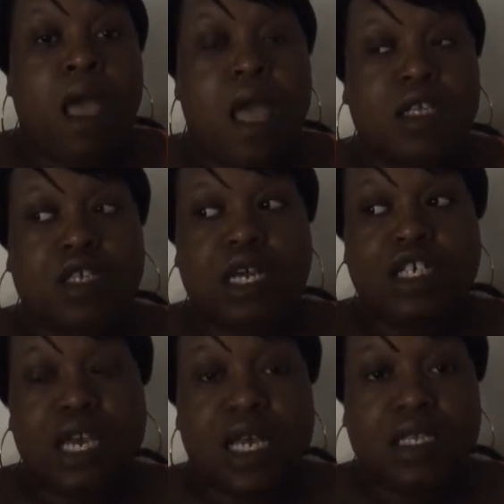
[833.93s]
And so now
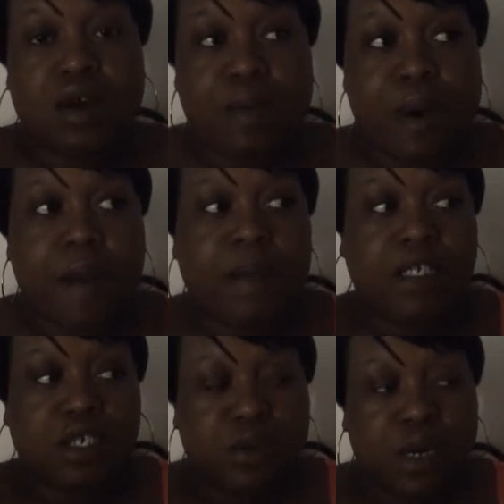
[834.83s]
she has an
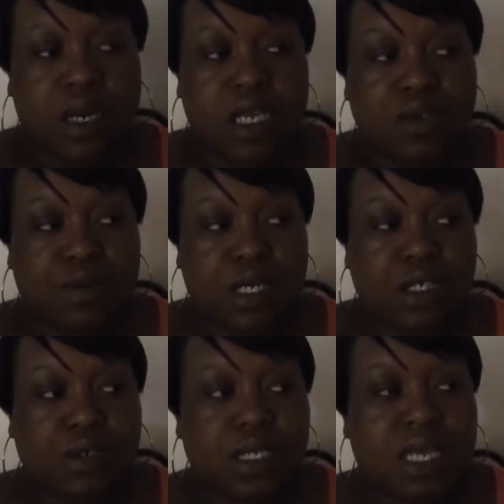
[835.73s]
apartment. She's working as a
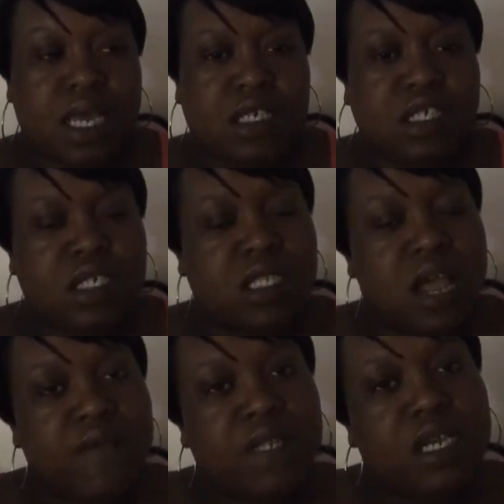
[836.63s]
waitress. And she's
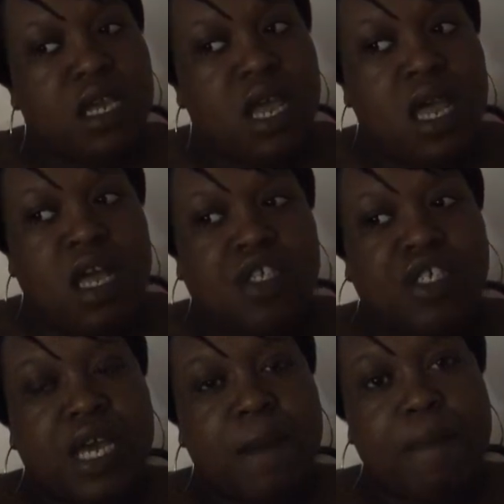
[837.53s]
not really
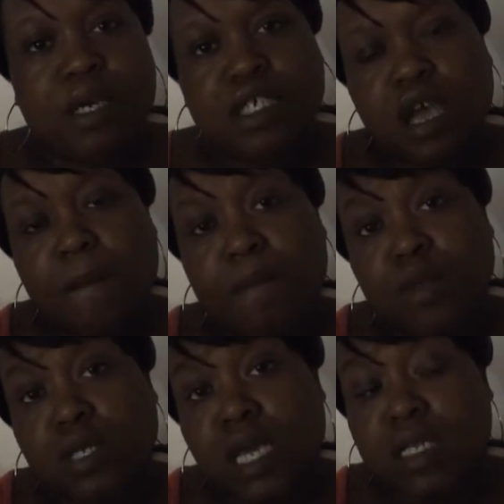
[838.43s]
trying to push her
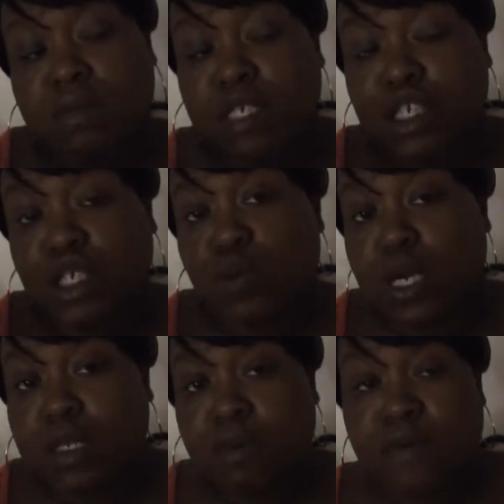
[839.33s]
music as much as she
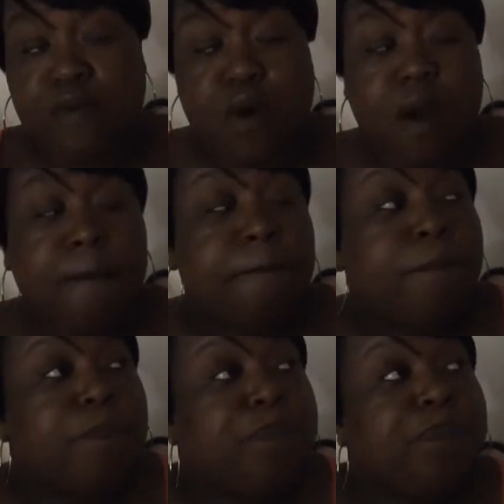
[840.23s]
was before.
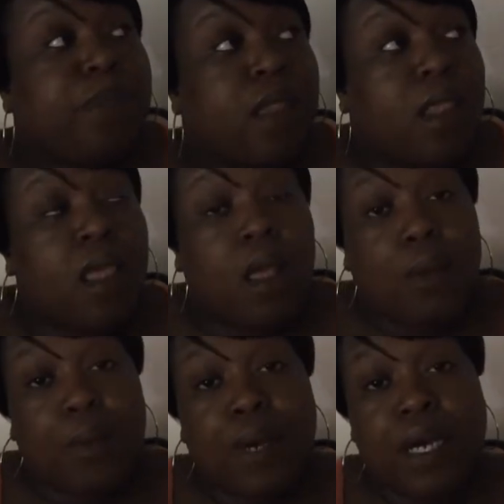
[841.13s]

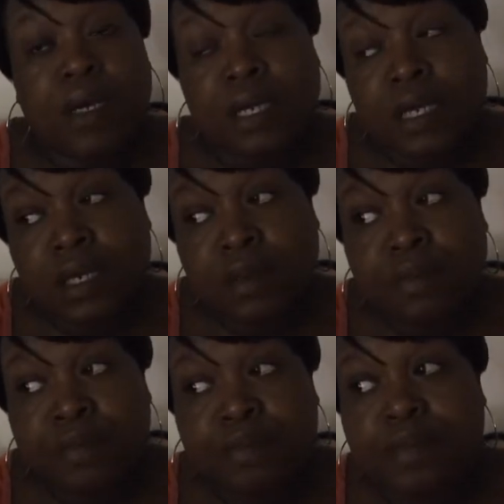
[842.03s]
Well,
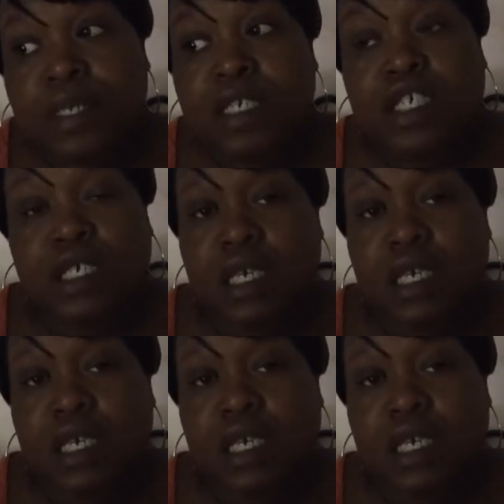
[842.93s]
honey, she